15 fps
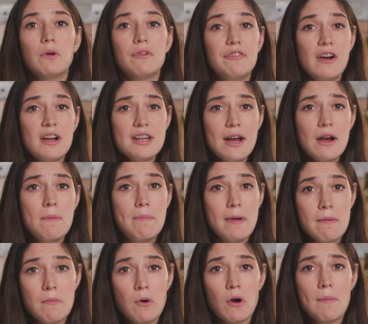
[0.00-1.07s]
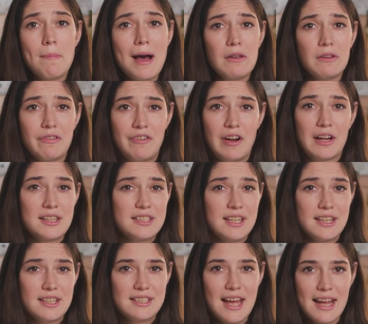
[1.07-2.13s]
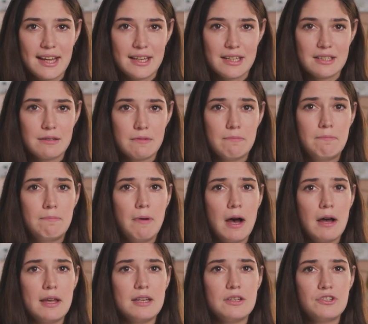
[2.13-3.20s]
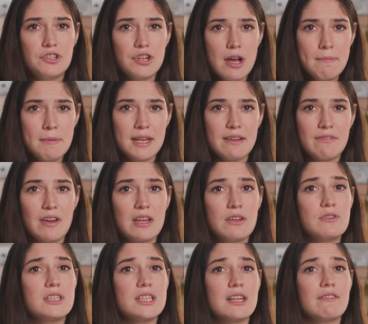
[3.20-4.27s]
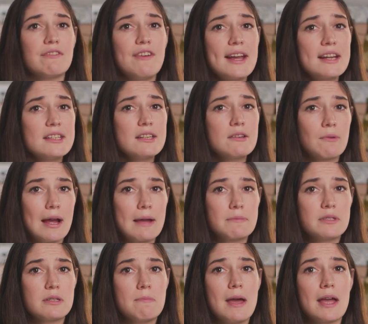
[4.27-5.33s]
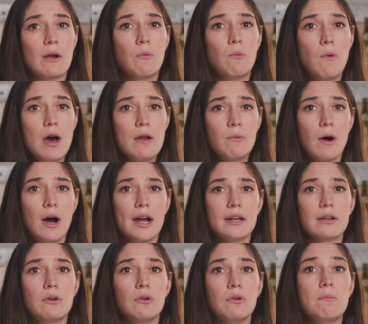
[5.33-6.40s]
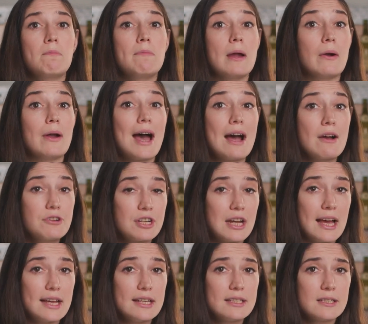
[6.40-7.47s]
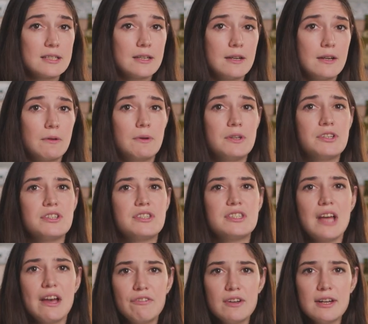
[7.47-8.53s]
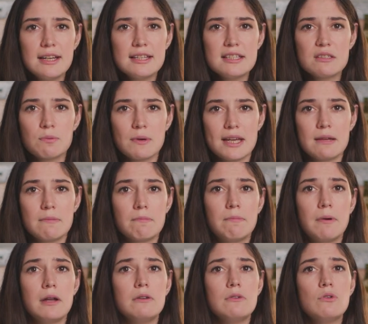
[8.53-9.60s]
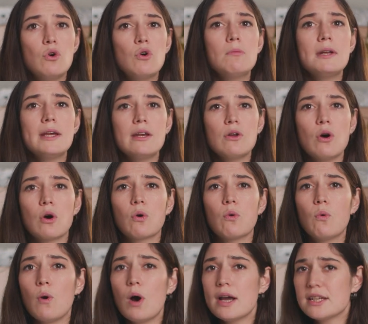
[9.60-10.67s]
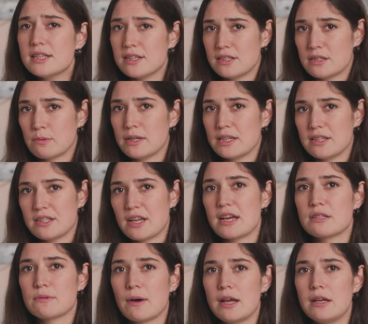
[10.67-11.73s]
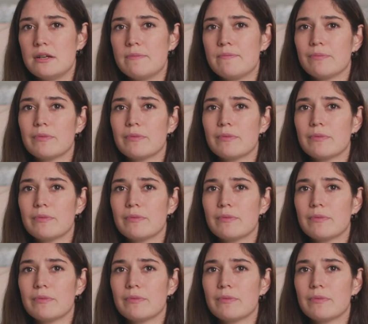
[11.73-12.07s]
We'll find out a bit more about the fungus in a second, but in Germany they use the infected grapes to make one wine called Beeren Auslese, which is definitely sweet, but normally not quite as sweet as ice wine,